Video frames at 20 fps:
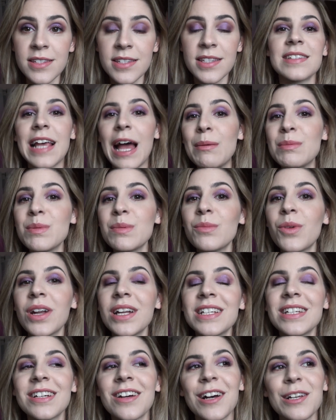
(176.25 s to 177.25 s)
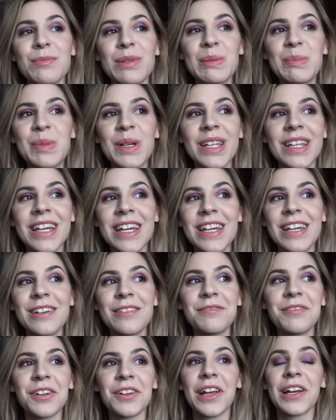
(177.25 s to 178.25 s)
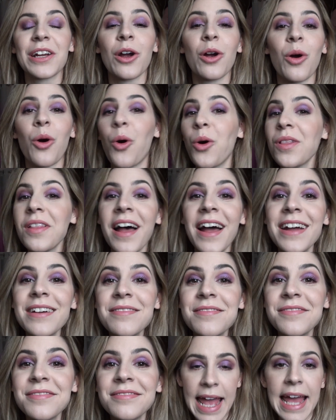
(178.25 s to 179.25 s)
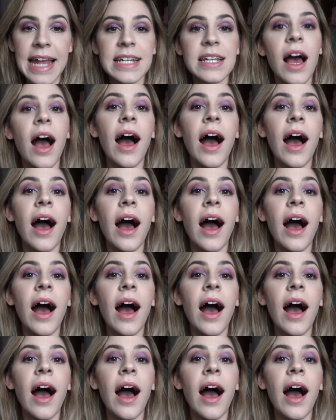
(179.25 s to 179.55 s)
Sam's been wanting to cosplay Billy for like her whole life and